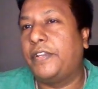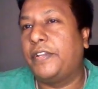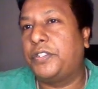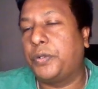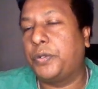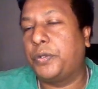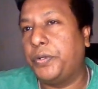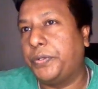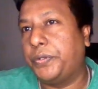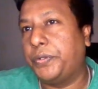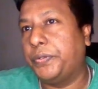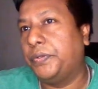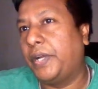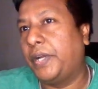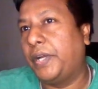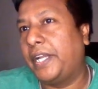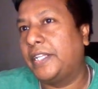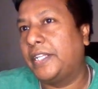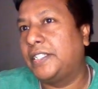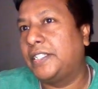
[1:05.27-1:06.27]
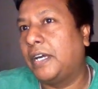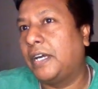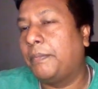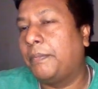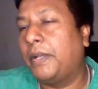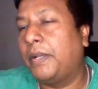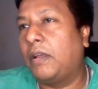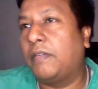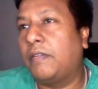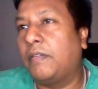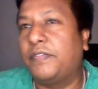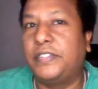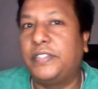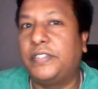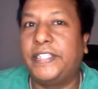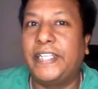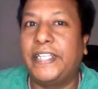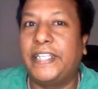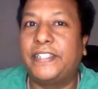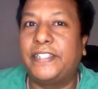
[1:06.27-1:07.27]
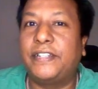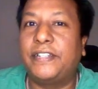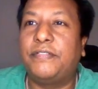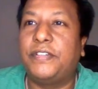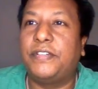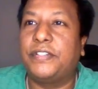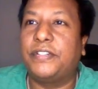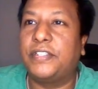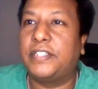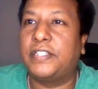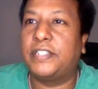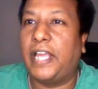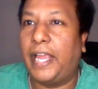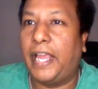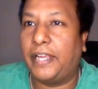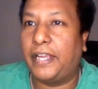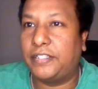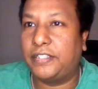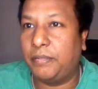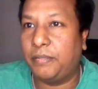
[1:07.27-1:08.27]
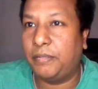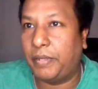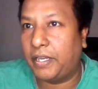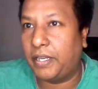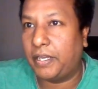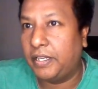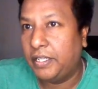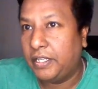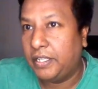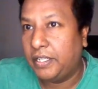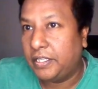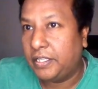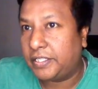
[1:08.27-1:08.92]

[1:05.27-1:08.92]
show you an example of JSON versus XML,